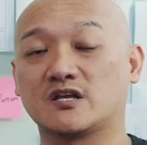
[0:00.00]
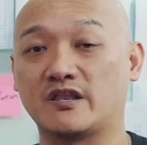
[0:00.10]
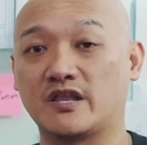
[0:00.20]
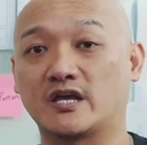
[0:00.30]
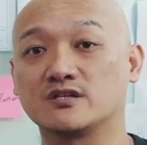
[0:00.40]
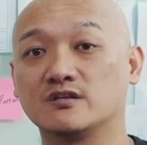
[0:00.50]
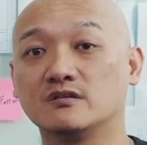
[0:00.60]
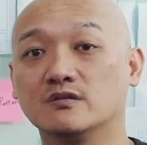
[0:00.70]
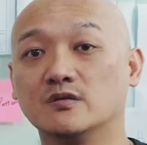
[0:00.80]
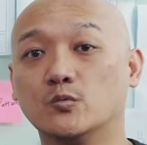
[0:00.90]
connection
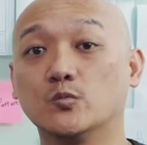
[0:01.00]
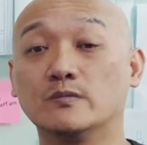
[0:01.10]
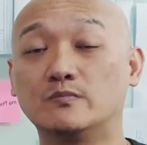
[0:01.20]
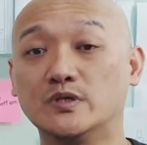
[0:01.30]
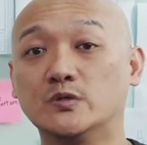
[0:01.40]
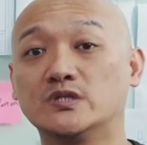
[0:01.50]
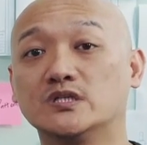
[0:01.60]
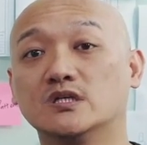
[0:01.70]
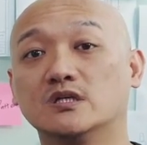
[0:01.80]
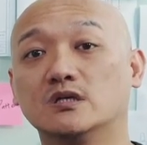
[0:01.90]
we build
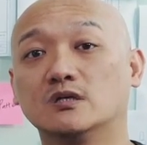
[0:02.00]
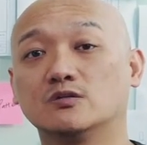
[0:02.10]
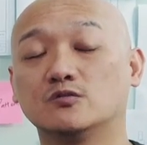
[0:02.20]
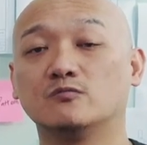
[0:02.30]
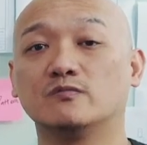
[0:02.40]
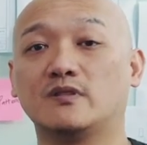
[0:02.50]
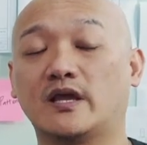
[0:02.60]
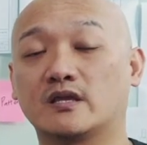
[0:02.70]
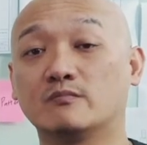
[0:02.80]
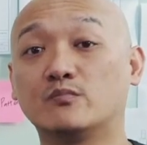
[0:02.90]
to
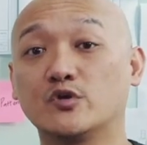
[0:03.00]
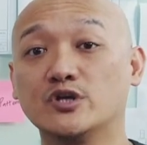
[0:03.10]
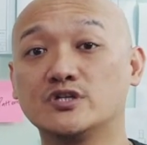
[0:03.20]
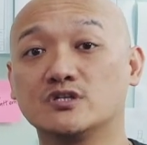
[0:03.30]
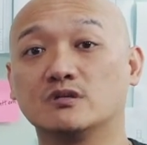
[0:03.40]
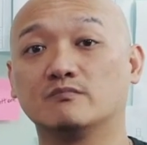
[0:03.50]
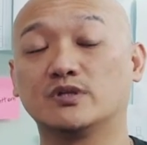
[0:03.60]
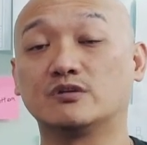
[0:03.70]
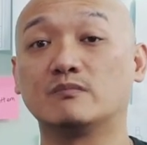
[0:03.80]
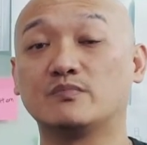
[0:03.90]
like a bridge
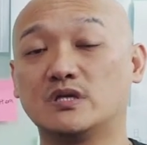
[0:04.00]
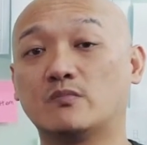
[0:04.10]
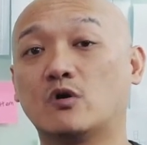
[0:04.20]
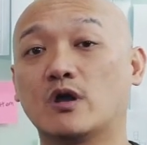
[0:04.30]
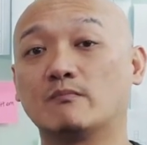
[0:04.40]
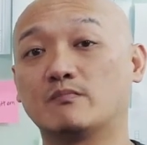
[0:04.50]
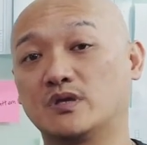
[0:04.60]
between people and